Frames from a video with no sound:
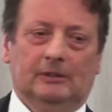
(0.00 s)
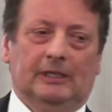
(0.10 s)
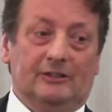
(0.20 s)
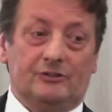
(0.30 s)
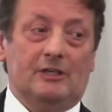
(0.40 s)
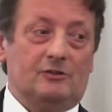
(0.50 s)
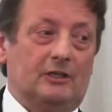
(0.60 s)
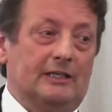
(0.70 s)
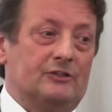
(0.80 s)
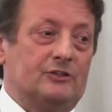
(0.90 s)
He
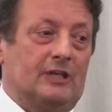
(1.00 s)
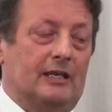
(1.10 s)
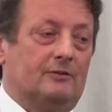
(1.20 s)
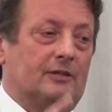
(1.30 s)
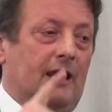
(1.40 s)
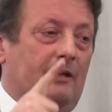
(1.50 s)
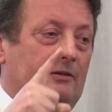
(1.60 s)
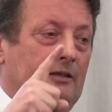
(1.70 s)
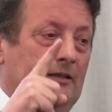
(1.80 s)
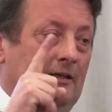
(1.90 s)
essentially said
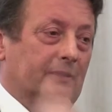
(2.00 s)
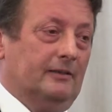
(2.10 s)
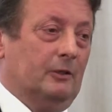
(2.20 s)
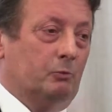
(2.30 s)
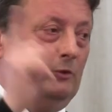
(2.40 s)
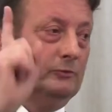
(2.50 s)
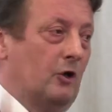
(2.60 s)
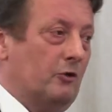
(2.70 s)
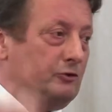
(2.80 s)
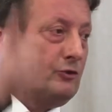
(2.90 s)
that Hitler will
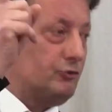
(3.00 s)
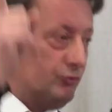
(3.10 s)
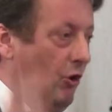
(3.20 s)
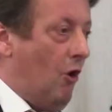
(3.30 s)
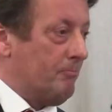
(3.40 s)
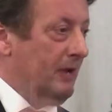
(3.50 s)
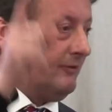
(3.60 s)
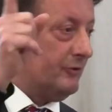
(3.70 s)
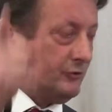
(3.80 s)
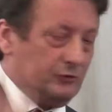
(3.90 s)
not stop
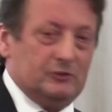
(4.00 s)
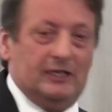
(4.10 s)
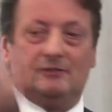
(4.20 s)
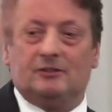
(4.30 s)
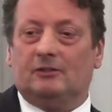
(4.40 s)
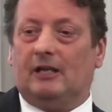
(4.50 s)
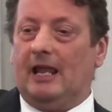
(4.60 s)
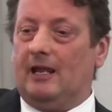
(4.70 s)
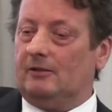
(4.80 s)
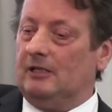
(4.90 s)
at the
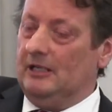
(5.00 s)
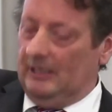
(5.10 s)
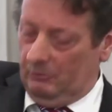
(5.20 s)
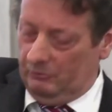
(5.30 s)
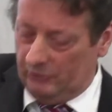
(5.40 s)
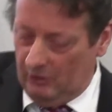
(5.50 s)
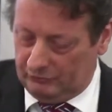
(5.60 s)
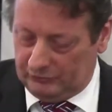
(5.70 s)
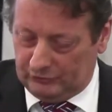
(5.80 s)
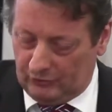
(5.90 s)
Sudetenland, he will
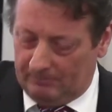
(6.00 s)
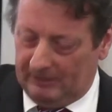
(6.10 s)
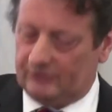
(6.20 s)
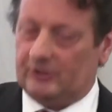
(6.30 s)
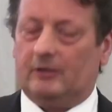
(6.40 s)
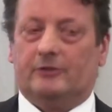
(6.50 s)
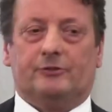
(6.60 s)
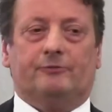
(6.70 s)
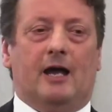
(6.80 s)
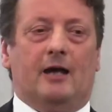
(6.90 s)
not stop at
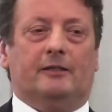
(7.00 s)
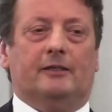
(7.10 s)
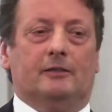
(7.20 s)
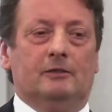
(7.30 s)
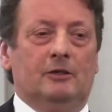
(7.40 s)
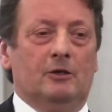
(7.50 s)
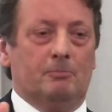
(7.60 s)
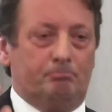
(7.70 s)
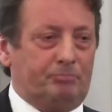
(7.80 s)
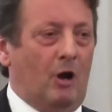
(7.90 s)
Czechoslovakia,
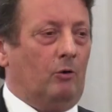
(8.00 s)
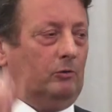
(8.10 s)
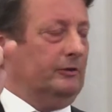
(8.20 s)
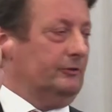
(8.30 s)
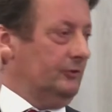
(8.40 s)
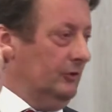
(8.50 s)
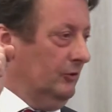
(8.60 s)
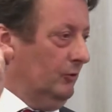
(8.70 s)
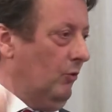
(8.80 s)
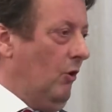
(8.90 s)
Poland
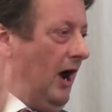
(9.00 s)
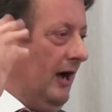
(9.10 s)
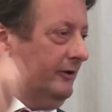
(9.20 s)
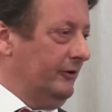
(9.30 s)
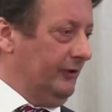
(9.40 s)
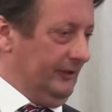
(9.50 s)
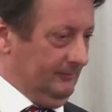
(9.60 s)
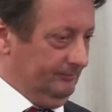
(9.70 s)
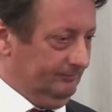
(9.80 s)
or Hungary.